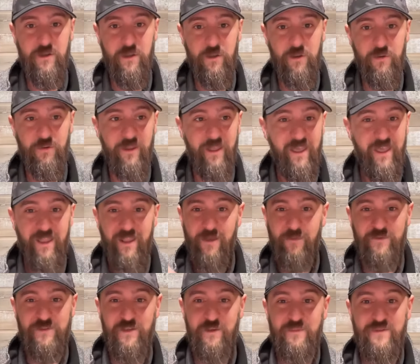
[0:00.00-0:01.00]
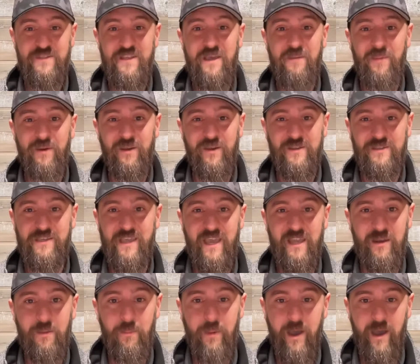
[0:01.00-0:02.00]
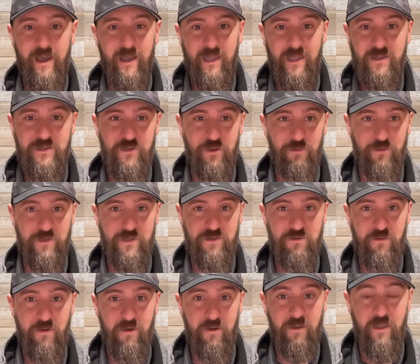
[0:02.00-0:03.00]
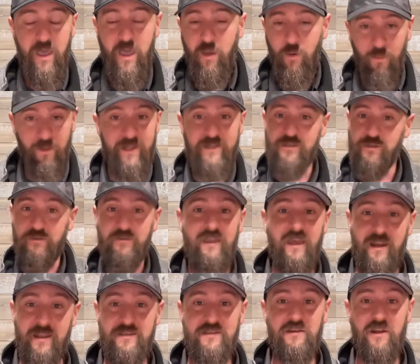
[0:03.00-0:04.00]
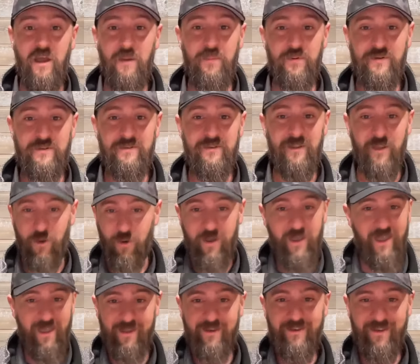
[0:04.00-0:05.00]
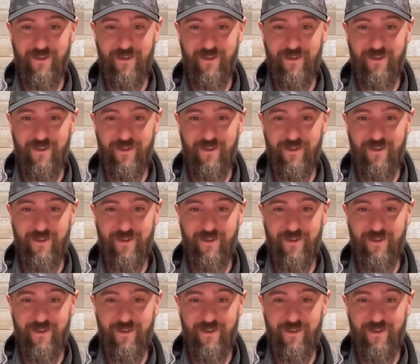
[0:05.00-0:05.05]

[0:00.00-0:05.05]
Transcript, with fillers: dude that was upset because he had to buy a hitch on his truck. Well, I okay, hey, go ahead, oh.